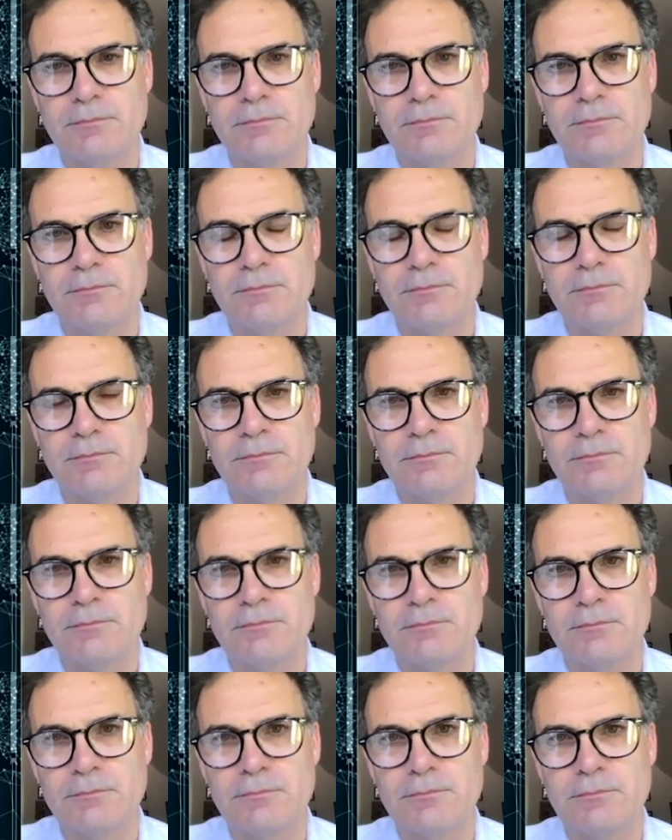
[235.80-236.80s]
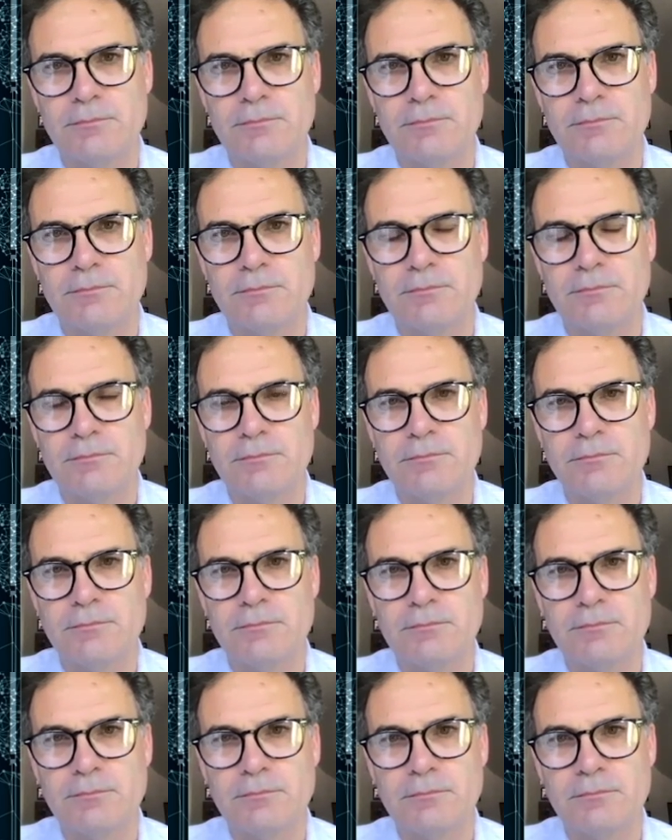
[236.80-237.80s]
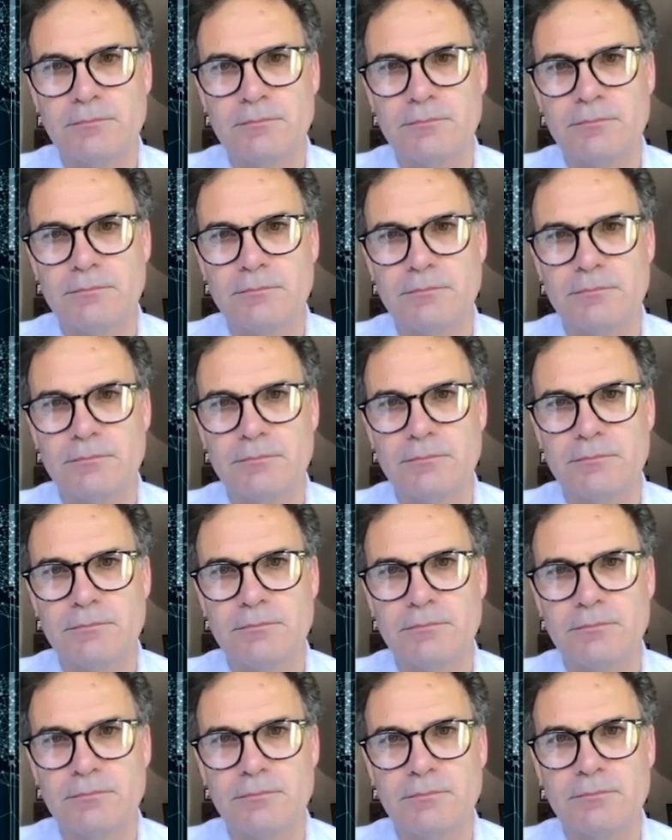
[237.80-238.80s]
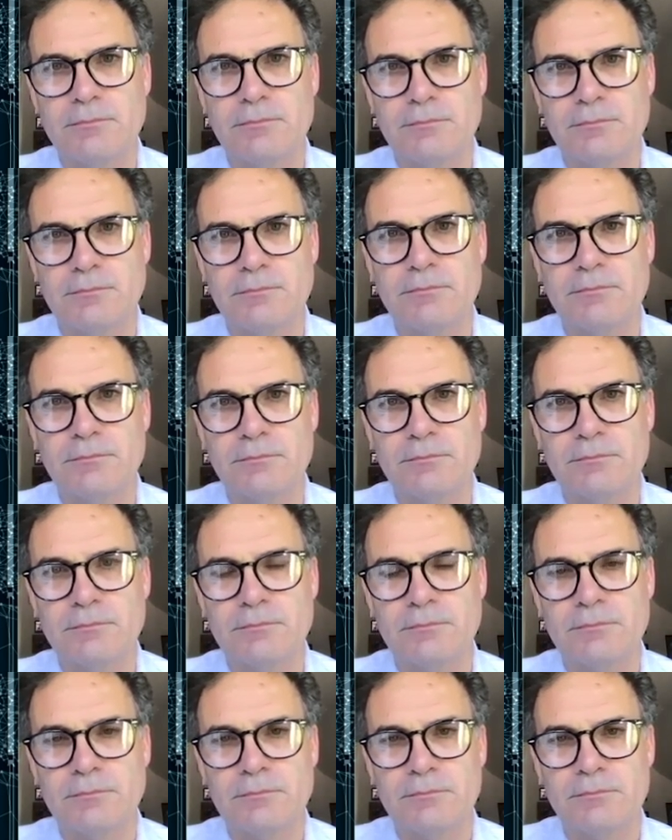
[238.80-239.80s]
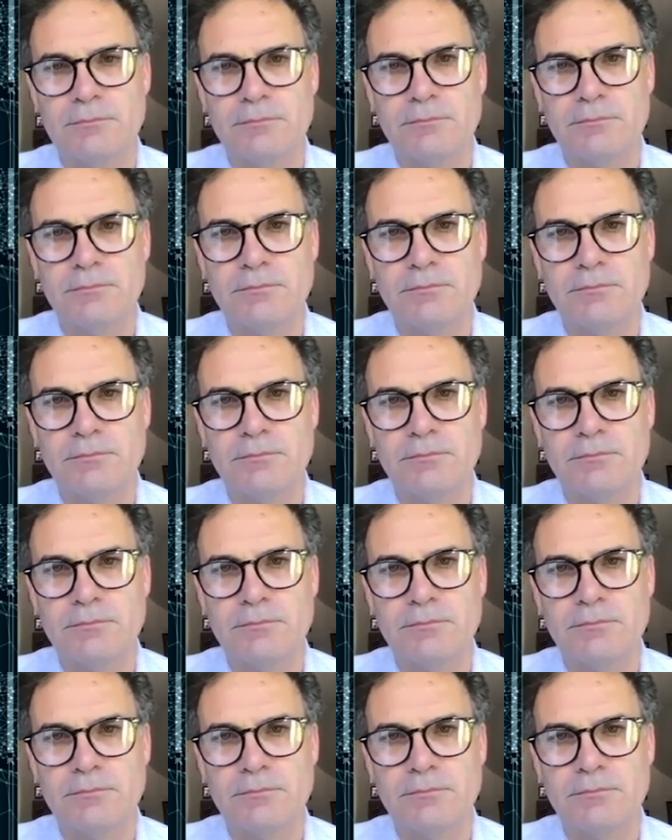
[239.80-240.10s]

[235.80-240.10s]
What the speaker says: [no speech]